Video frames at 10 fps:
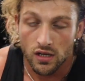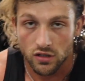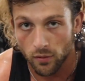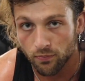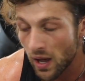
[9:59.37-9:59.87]

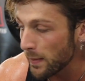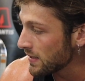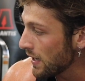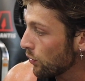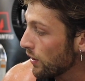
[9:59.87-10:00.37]
So top
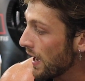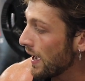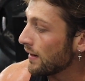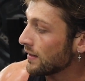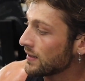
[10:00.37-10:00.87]
set we
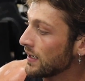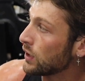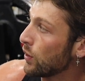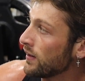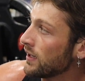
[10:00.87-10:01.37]
had, as I
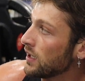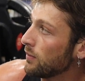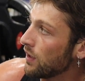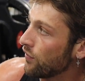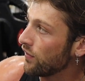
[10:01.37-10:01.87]
said, 20 in the
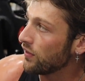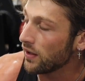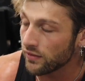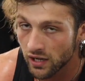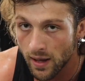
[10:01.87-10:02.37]
middle, 50
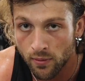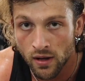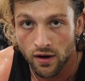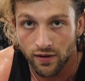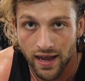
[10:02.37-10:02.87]
on the top,
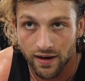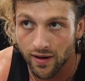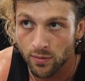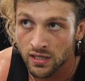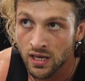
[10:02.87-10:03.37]
8
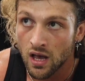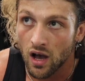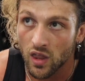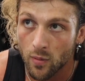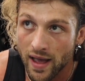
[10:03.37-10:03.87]
reps.
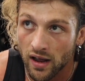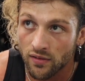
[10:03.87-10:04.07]
On the back